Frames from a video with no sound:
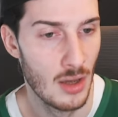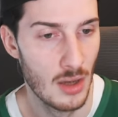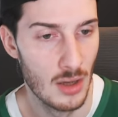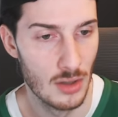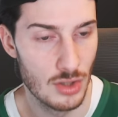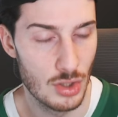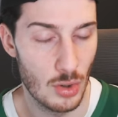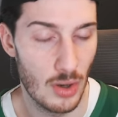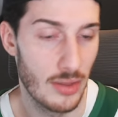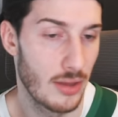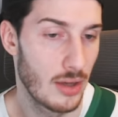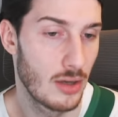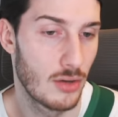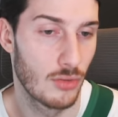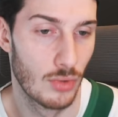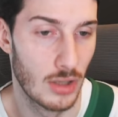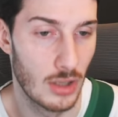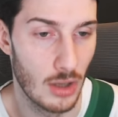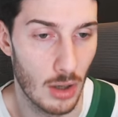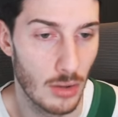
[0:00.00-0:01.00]
So I think
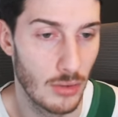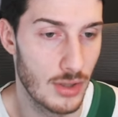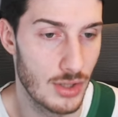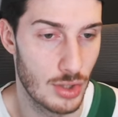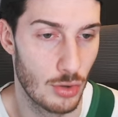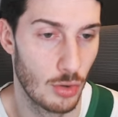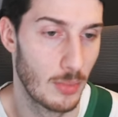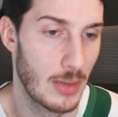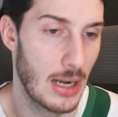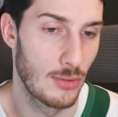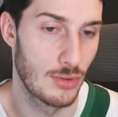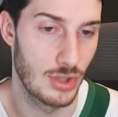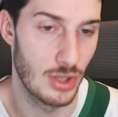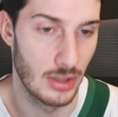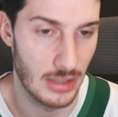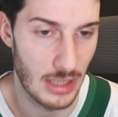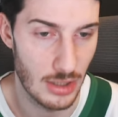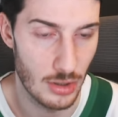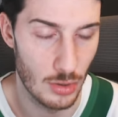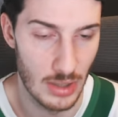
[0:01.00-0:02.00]
regardless, is going
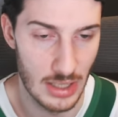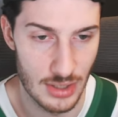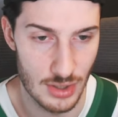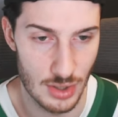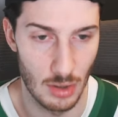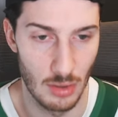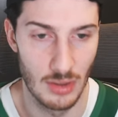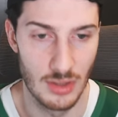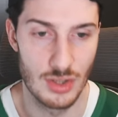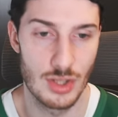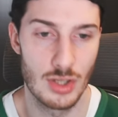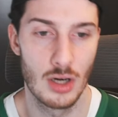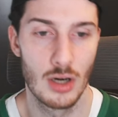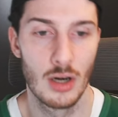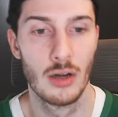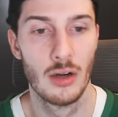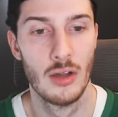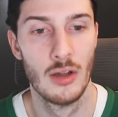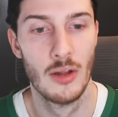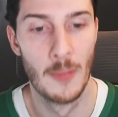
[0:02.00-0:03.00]
to get you a solid
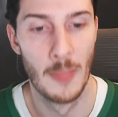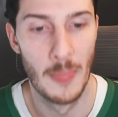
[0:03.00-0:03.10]
start.